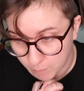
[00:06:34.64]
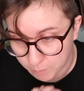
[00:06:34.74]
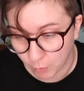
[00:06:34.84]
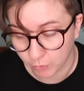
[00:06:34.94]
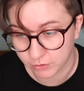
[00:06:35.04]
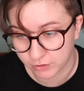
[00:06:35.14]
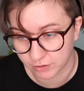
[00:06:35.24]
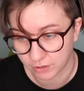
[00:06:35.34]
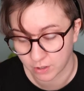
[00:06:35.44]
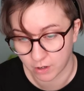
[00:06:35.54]

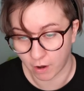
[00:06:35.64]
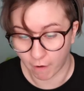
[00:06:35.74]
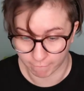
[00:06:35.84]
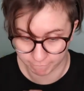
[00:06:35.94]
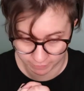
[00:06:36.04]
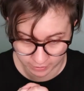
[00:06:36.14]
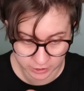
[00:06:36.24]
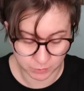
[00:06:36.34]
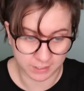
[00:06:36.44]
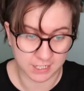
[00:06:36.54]
books of
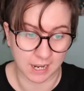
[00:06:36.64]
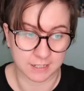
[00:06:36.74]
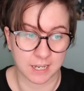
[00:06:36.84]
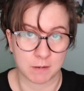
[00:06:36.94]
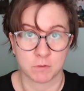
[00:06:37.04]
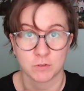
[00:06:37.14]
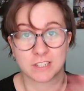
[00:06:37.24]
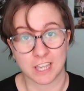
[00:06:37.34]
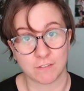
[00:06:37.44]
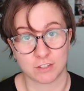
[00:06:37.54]
2019, which was
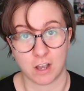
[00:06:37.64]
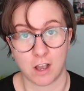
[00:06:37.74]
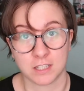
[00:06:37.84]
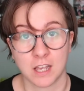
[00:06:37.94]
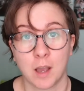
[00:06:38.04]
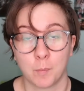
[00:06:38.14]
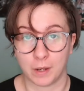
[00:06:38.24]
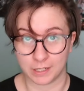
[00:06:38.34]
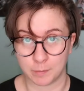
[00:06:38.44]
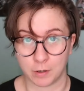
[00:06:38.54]
King of Scars
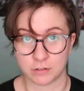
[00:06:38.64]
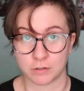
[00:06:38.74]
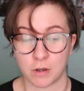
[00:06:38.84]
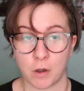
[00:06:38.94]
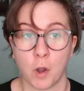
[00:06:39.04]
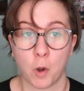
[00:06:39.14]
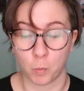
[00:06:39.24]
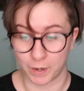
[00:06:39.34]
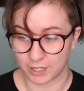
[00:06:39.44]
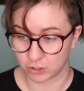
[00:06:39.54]
by Leigh Bardugo,
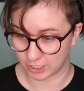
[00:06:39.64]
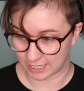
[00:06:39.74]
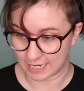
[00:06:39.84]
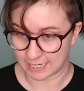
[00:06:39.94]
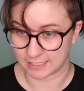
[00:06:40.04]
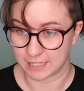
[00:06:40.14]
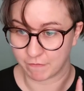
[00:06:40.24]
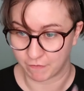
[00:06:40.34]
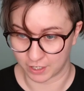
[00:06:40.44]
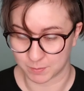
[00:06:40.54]
which is the
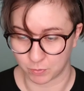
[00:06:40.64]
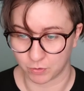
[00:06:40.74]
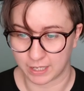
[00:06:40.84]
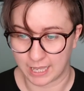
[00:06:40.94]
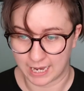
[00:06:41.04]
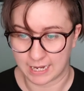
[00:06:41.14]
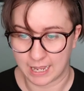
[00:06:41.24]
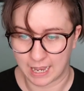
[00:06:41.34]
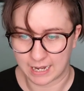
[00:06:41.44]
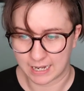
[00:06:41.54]
first book in
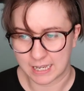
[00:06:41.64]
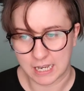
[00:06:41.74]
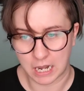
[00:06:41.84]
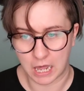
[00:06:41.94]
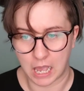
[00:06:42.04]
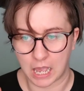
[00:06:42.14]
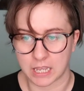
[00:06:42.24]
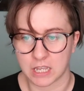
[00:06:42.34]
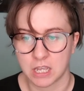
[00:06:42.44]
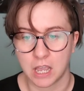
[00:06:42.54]
a
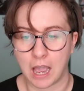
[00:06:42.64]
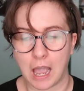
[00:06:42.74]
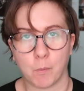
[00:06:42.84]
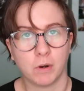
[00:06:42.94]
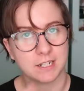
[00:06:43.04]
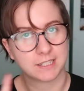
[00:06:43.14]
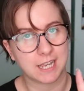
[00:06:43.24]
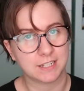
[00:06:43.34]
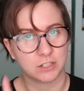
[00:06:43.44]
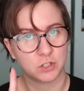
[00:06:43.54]
Nikolai, I want to
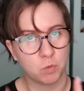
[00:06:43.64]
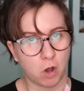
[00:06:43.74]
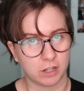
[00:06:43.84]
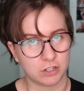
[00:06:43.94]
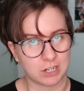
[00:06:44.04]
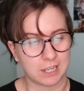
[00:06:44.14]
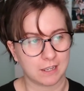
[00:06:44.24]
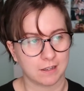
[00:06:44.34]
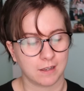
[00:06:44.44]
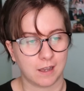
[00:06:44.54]
say it's a duology,
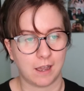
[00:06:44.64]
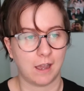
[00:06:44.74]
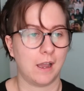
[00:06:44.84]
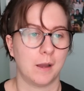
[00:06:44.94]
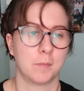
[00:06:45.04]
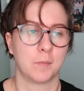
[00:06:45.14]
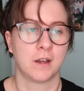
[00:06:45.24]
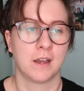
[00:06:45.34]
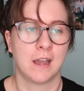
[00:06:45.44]
and